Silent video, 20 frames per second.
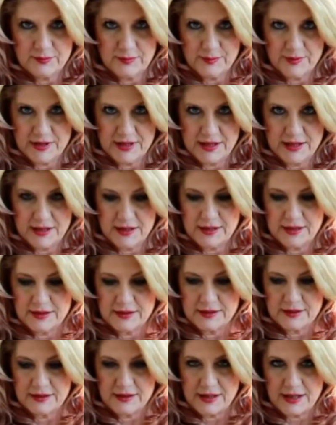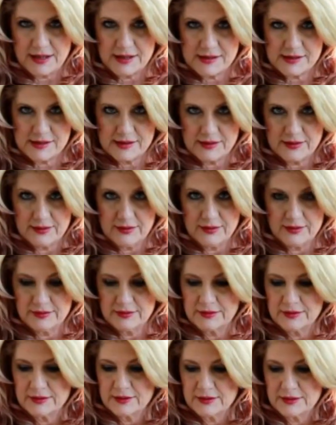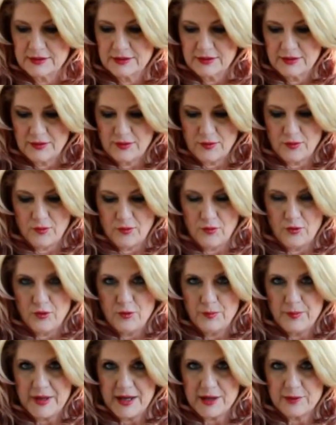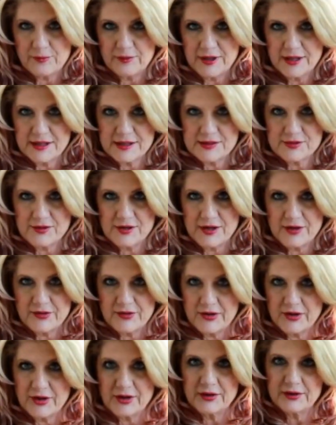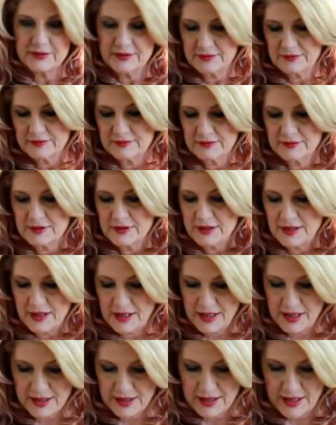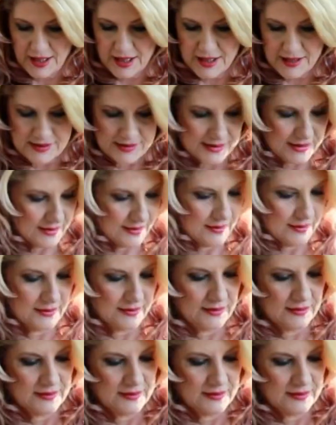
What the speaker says: where we get nice little Old Bay rings around our egg guys,